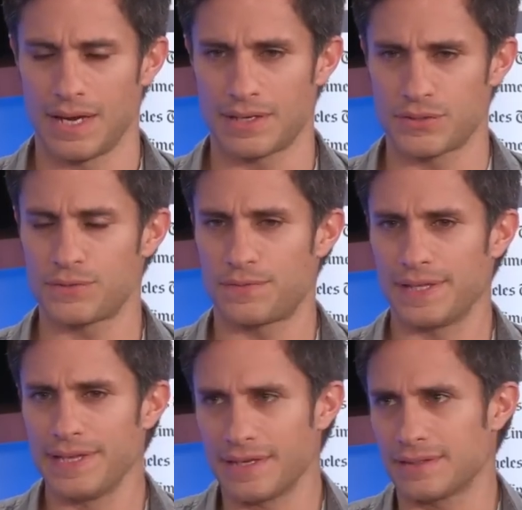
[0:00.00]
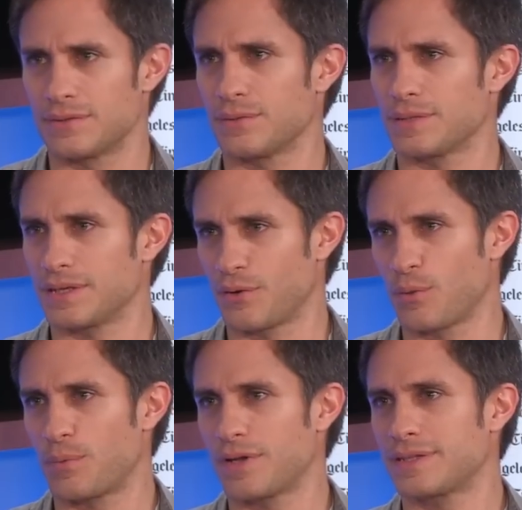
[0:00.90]
and just feeling it, you know, and
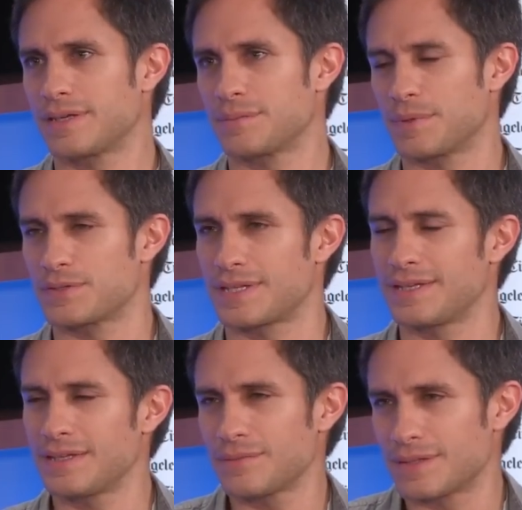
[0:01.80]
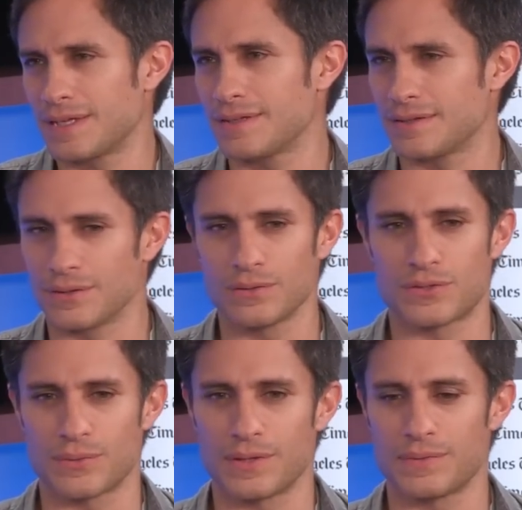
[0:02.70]
incorporating it. Because at the end of the day,
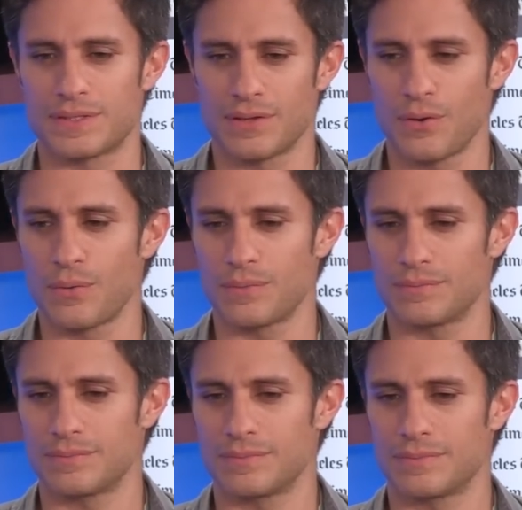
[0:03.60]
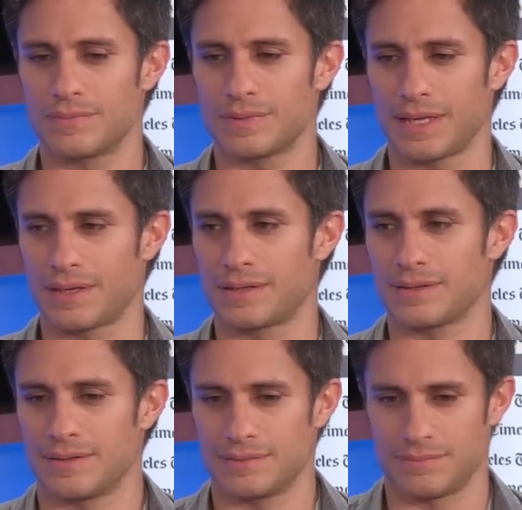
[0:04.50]
also there is no, like,
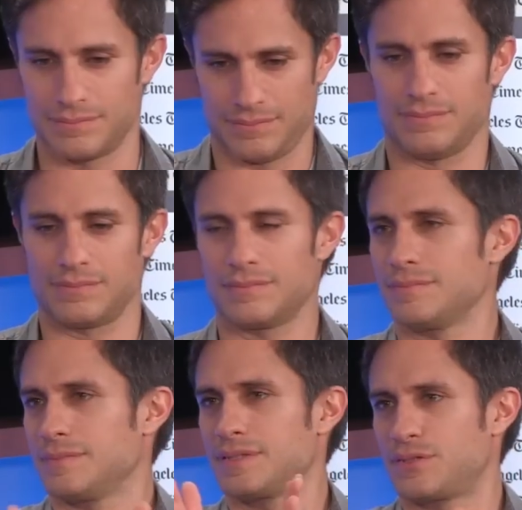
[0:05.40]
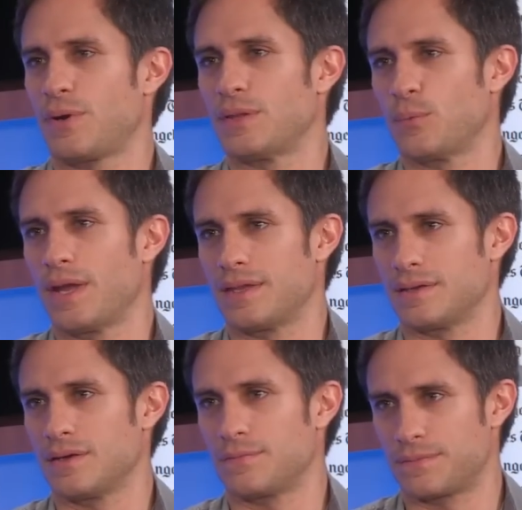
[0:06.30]
straight way
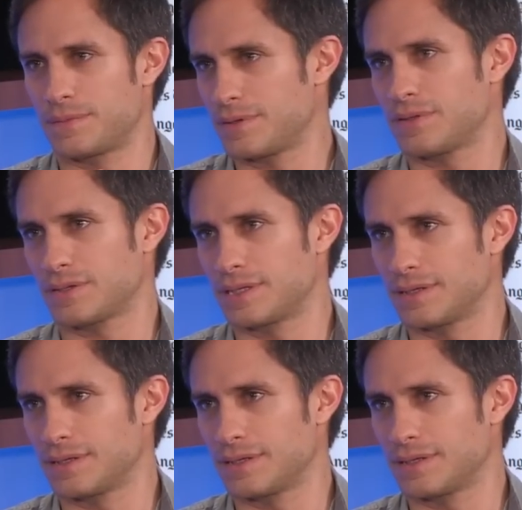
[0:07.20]
of conducting.